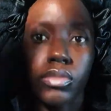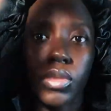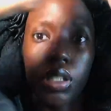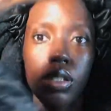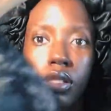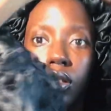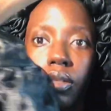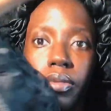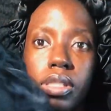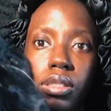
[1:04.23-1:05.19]
Look at the
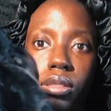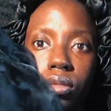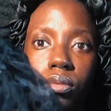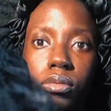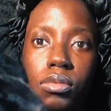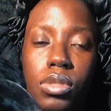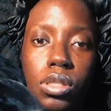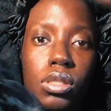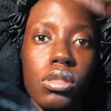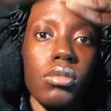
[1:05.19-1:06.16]
sleeves. It's
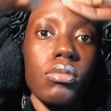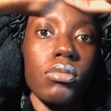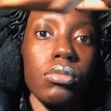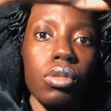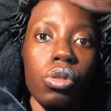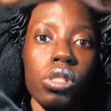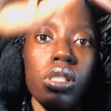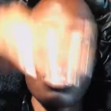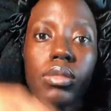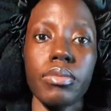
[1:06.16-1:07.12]
just
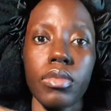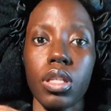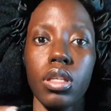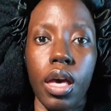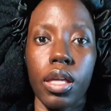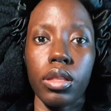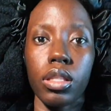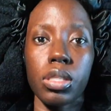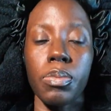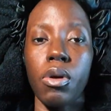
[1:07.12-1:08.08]
gorgeous. And
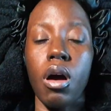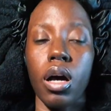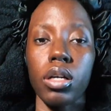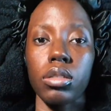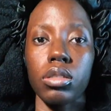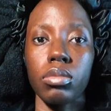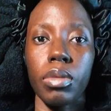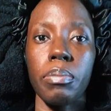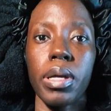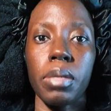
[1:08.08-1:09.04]
this bra
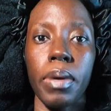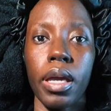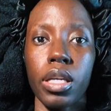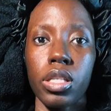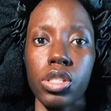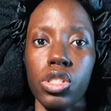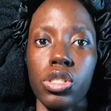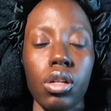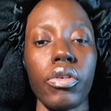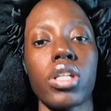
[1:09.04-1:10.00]
by Bettie Page. I
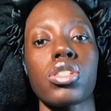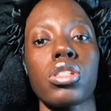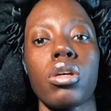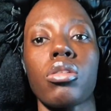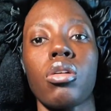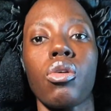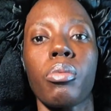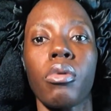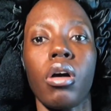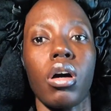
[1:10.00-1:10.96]
don't know if I can show you the whole
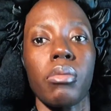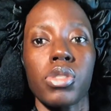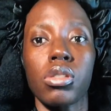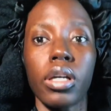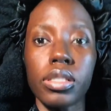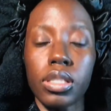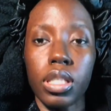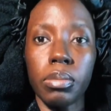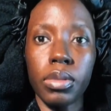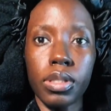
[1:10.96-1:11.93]
bra. I'm trying to
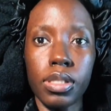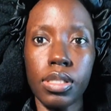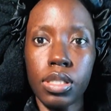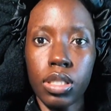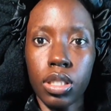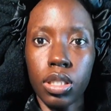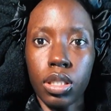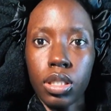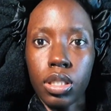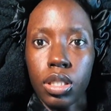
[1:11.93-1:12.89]
keep this
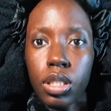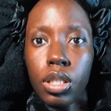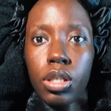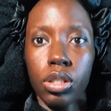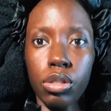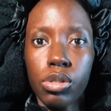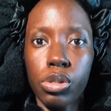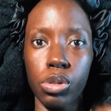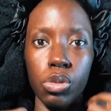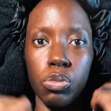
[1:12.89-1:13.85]

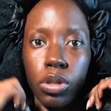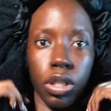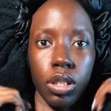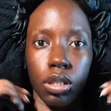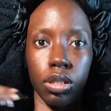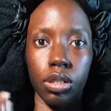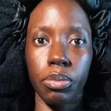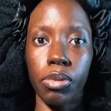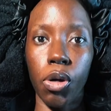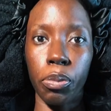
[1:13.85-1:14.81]
YouTube
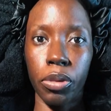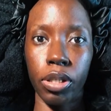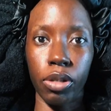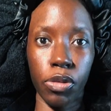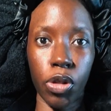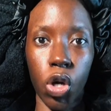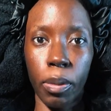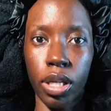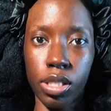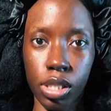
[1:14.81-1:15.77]
appropriate. You have to go on
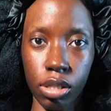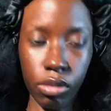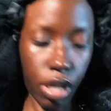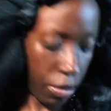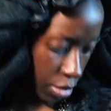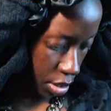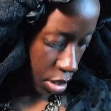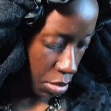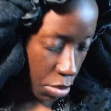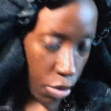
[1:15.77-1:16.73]
my Instagram to
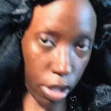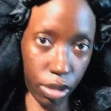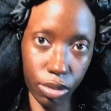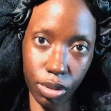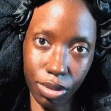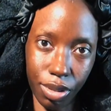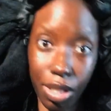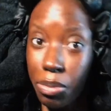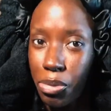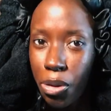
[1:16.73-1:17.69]
see more
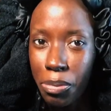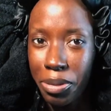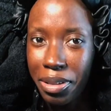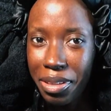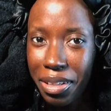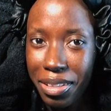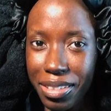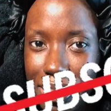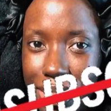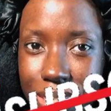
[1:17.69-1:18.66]
inappropriate
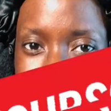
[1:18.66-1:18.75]
things.